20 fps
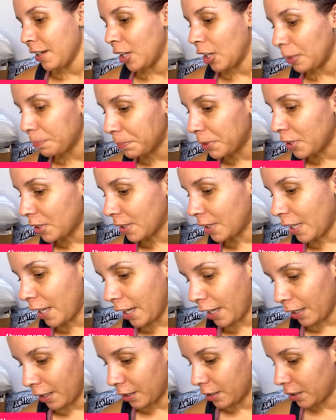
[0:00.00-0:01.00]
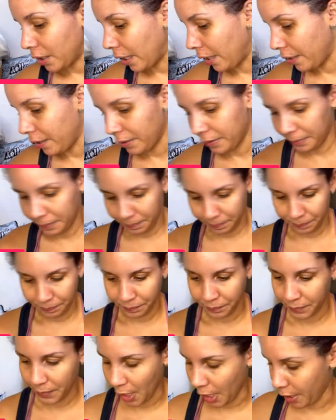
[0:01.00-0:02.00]
up the stairs.
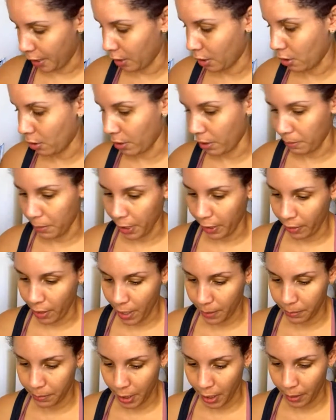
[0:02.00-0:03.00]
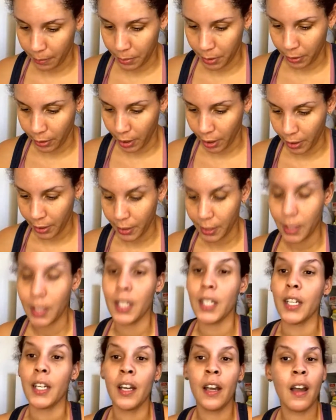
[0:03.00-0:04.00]
I had to go get my laptop so I can
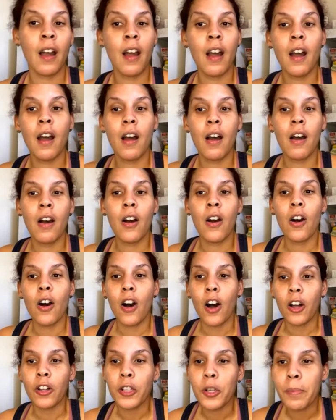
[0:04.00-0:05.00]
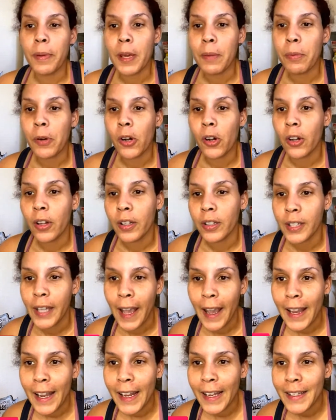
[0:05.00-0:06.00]
see all you people.
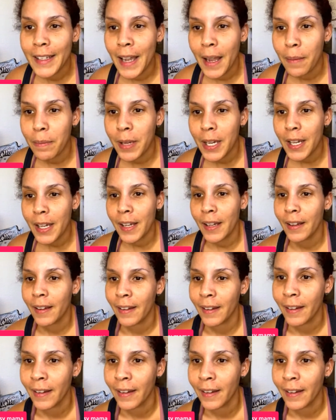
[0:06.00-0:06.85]
Hey, Debbie.